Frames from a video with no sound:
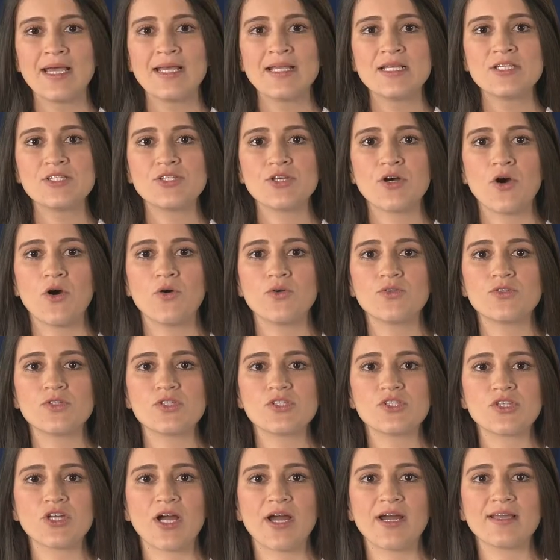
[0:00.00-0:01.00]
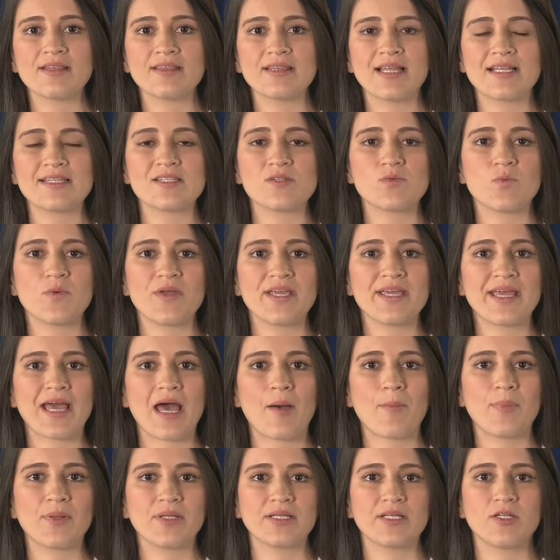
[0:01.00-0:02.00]
So to start, let's
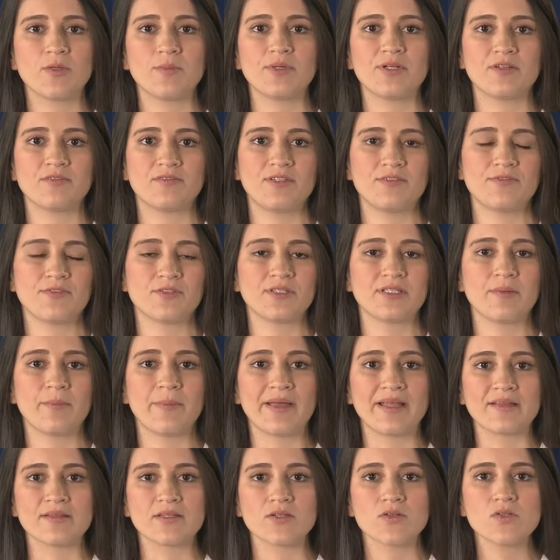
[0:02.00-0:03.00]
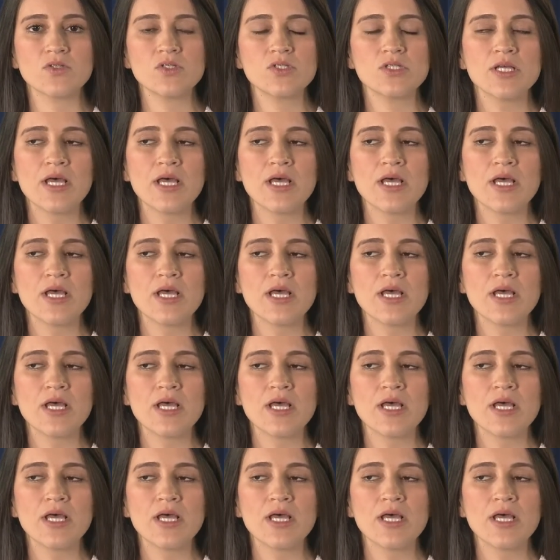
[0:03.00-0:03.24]
recap a little bit of the fundamentals.